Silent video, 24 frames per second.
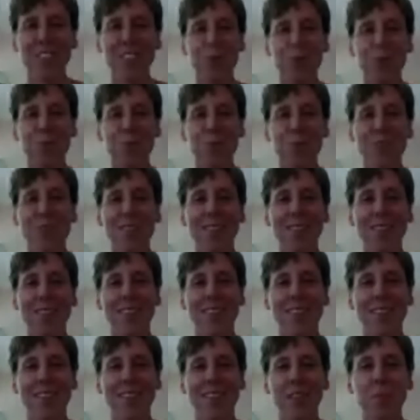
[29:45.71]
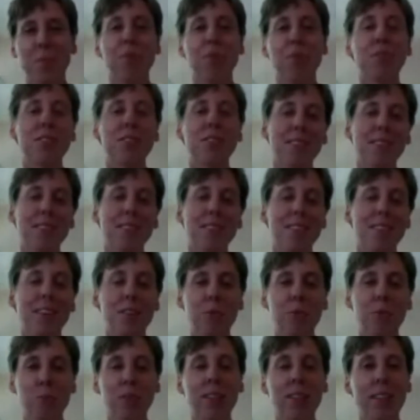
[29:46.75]
to the person
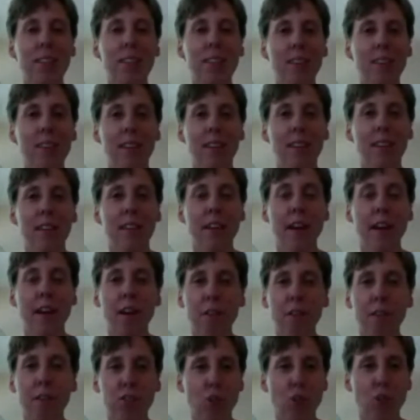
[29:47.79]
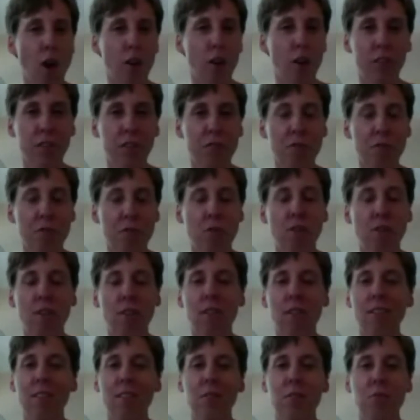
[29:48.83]
that you really care strongly
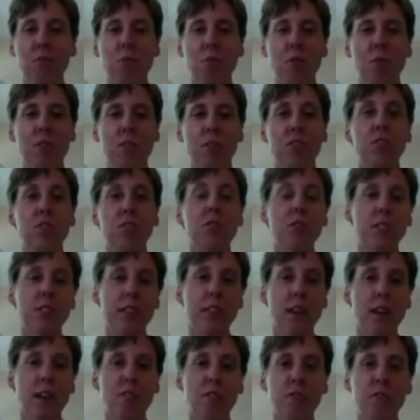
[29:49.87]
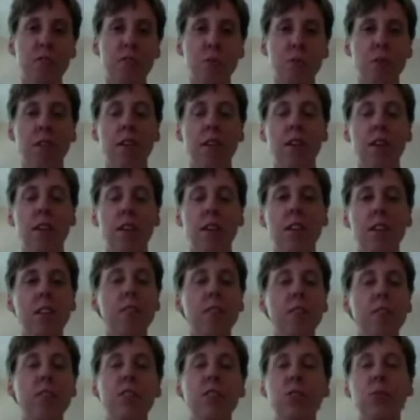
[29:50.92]
for, or to yourself, or
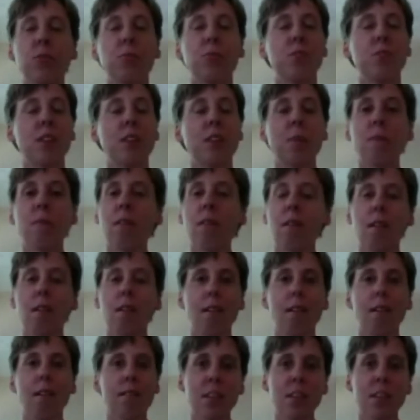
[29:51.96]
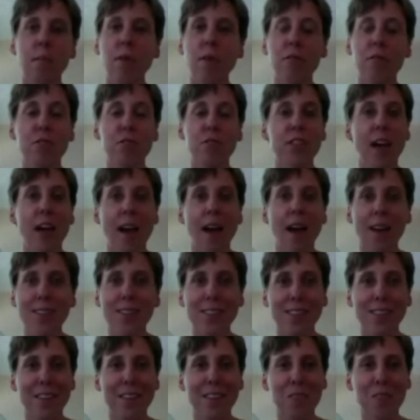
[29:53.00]
even to some other task
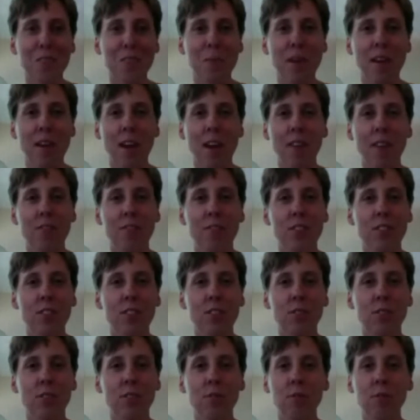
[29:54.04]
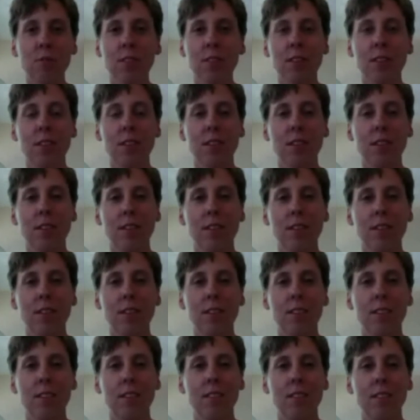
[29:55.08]
that you may have to do,
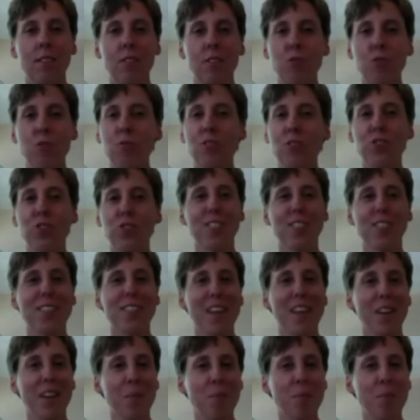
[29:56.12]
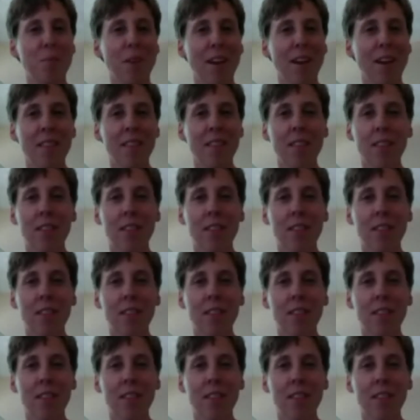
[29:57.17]
you can just take a breath,